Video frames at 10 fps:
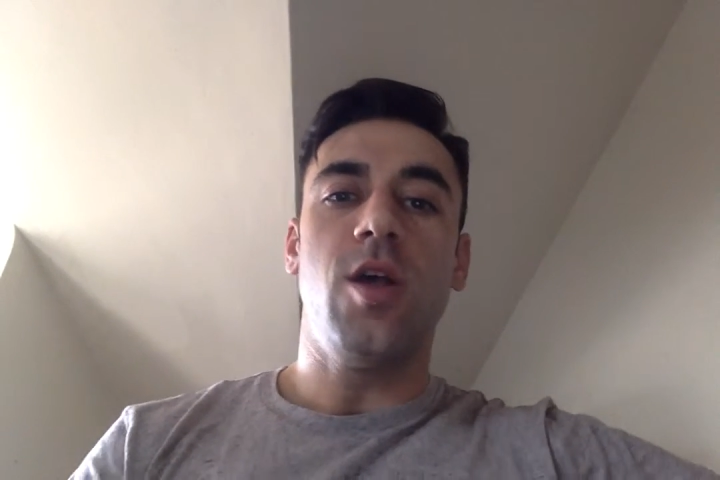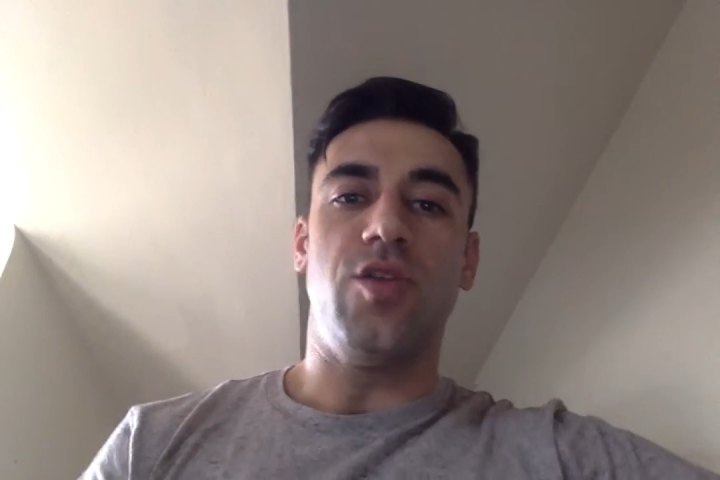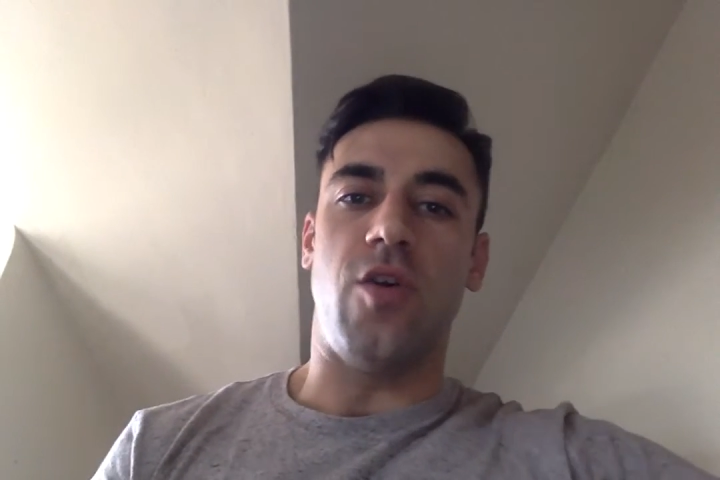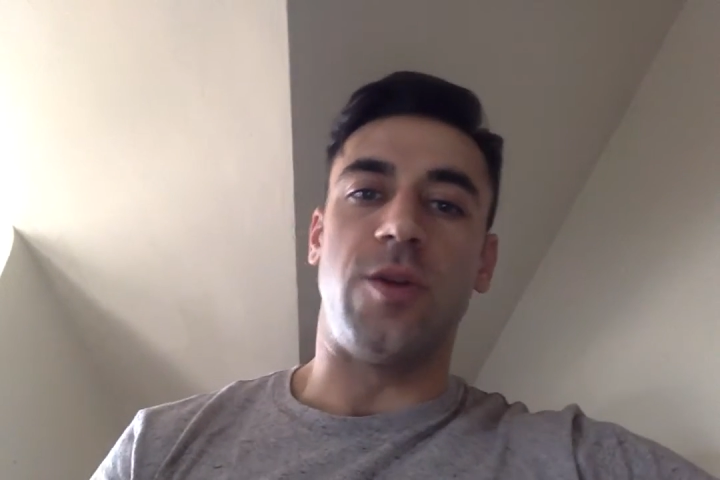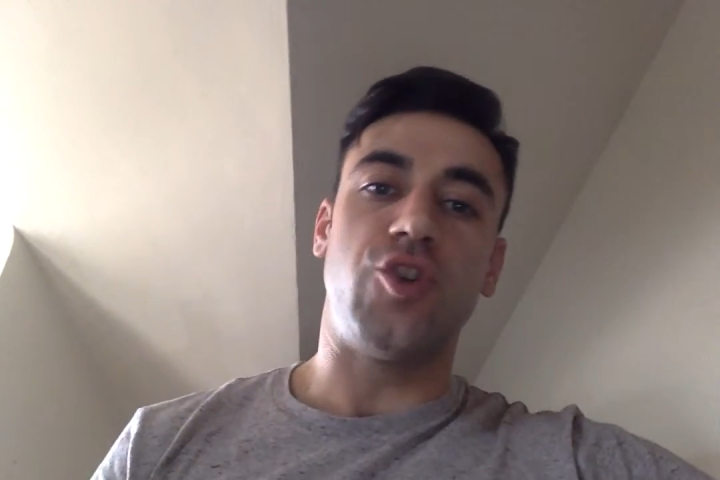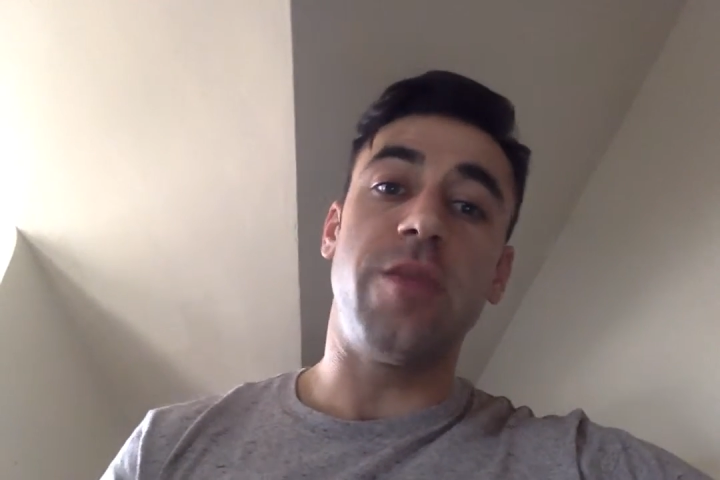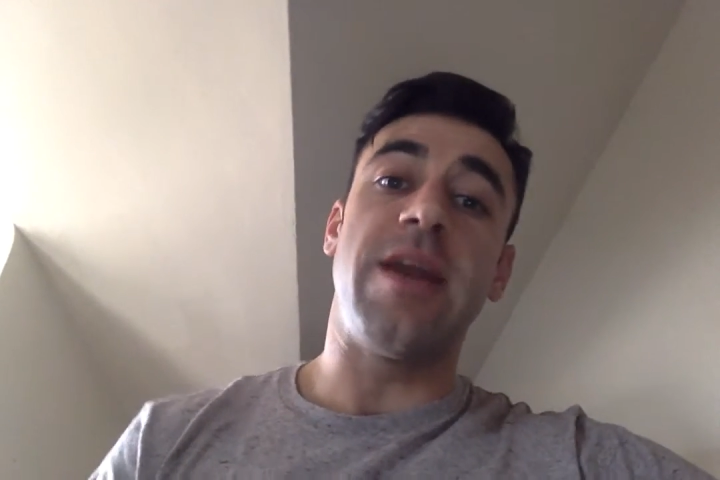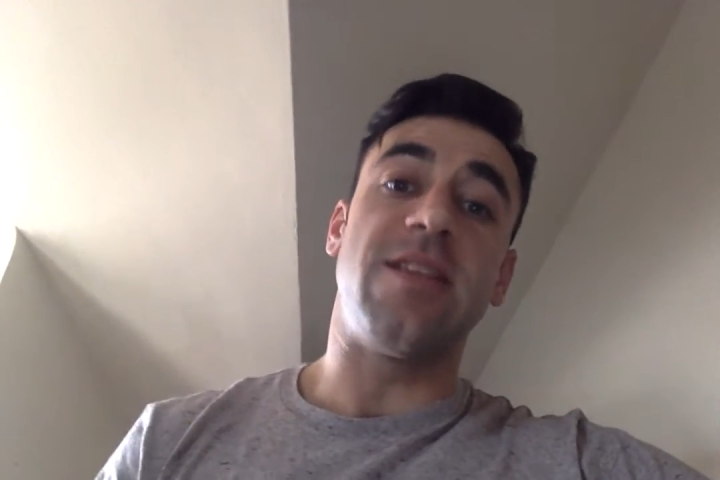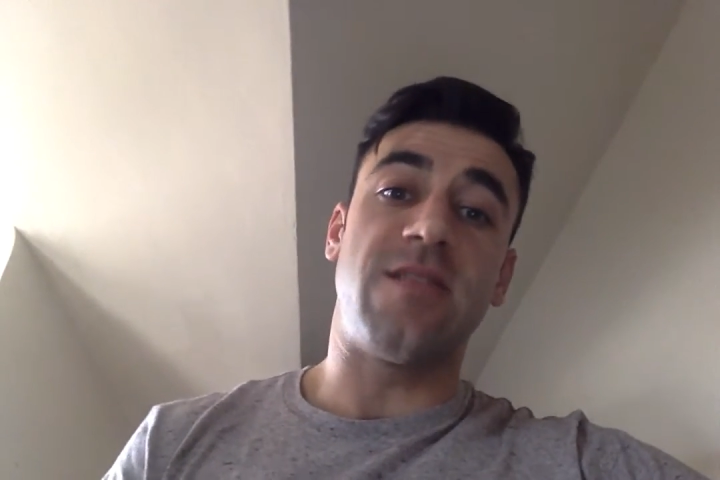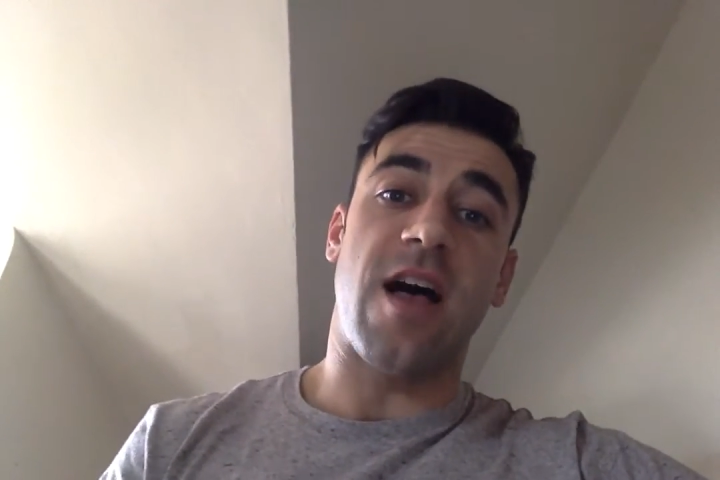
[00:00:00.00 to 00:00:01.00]
So the
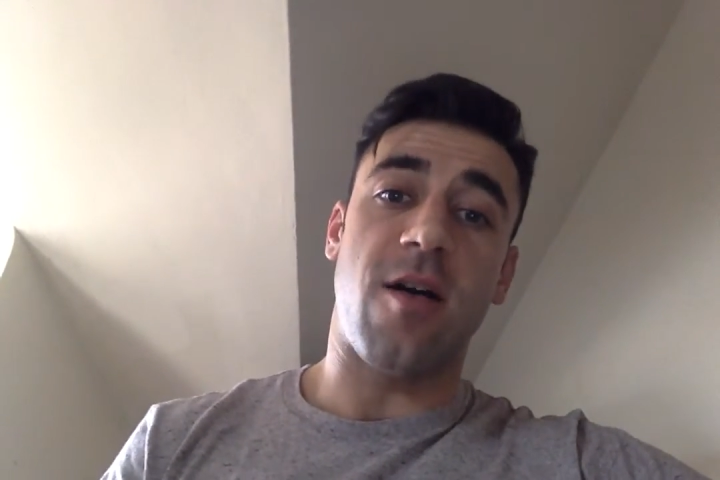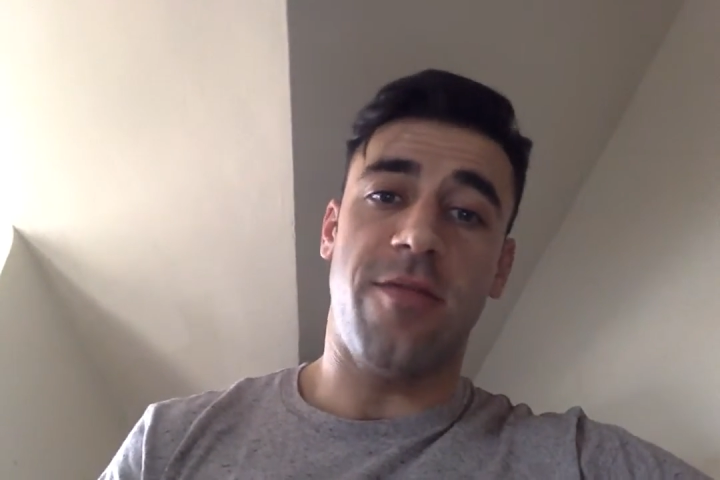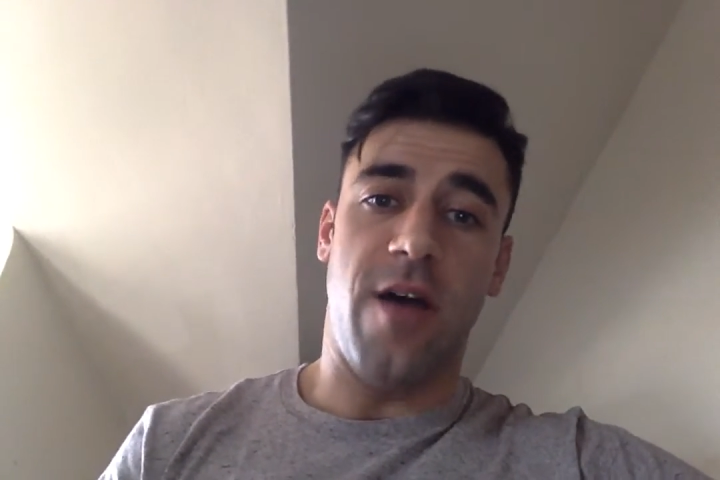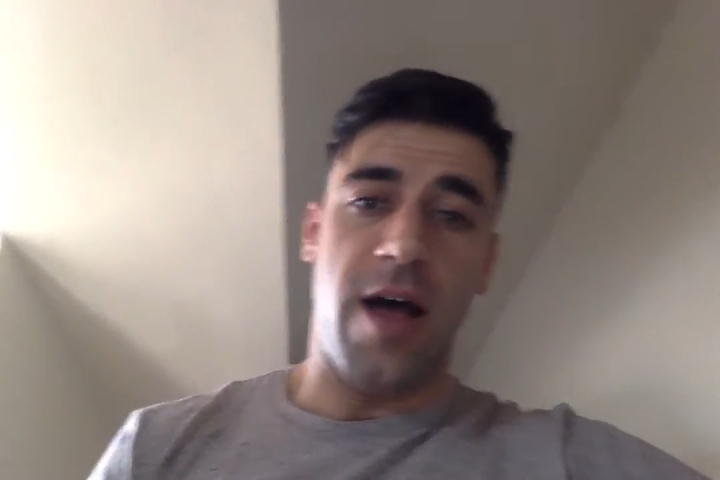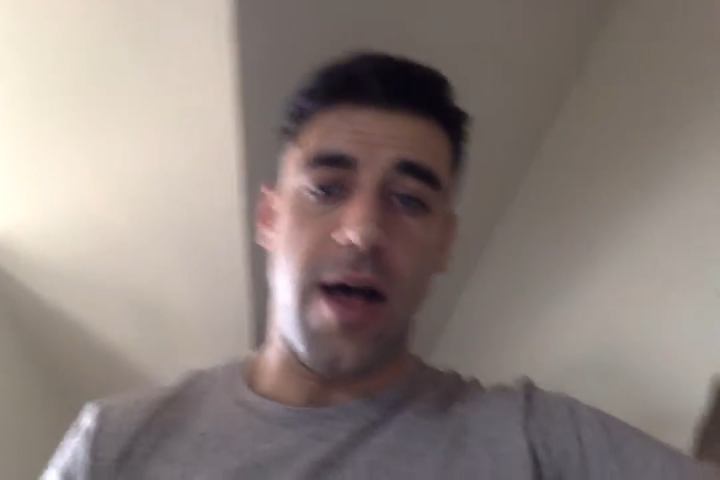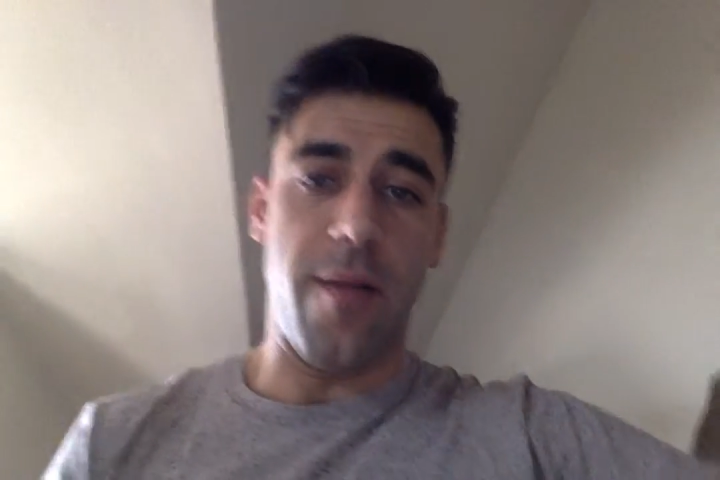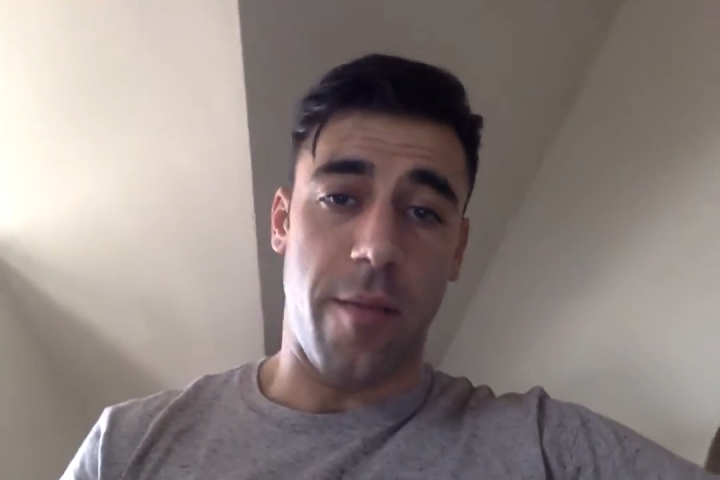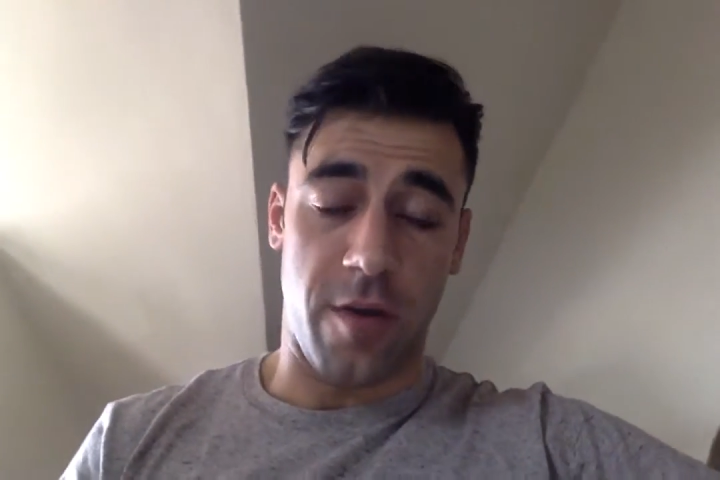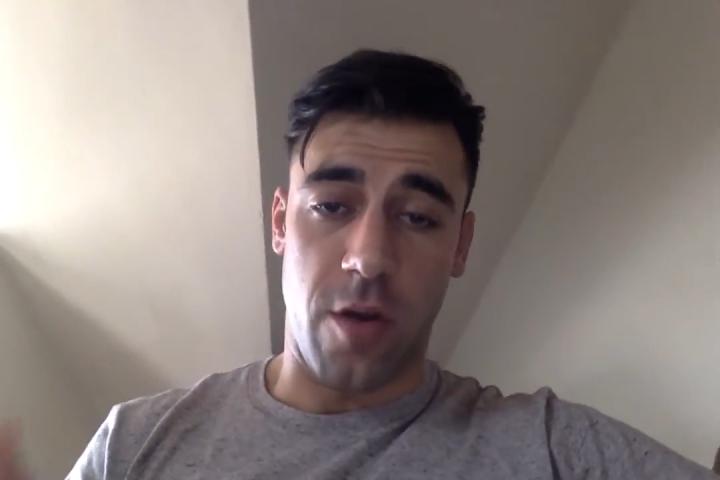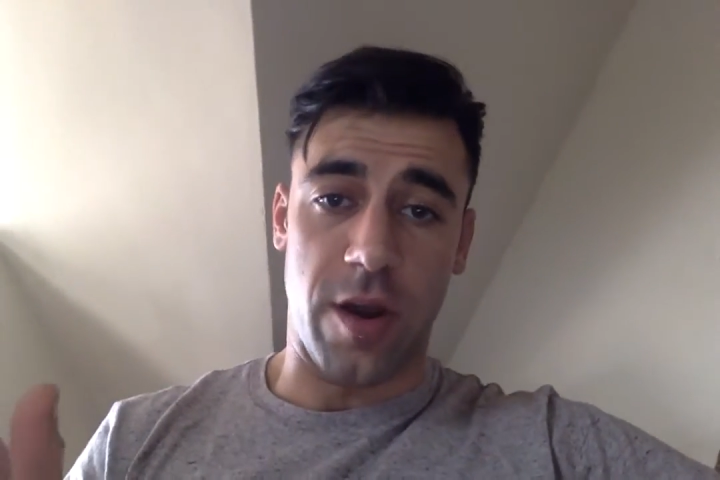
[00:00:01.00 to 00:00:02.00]
treatment itself,
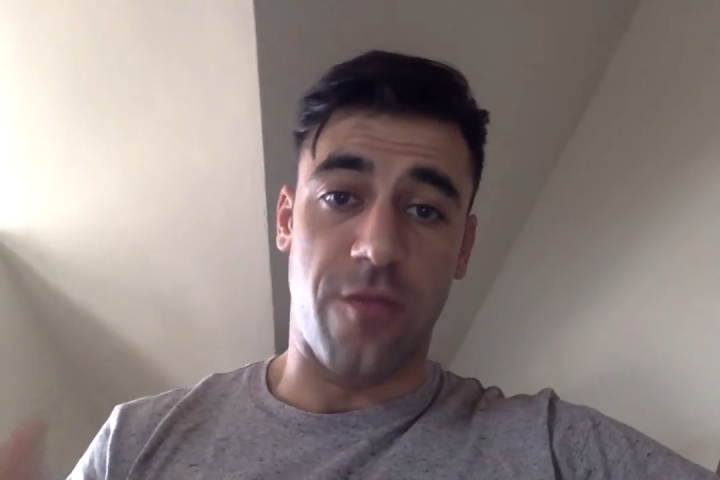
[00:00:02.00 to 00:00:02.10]
I'm going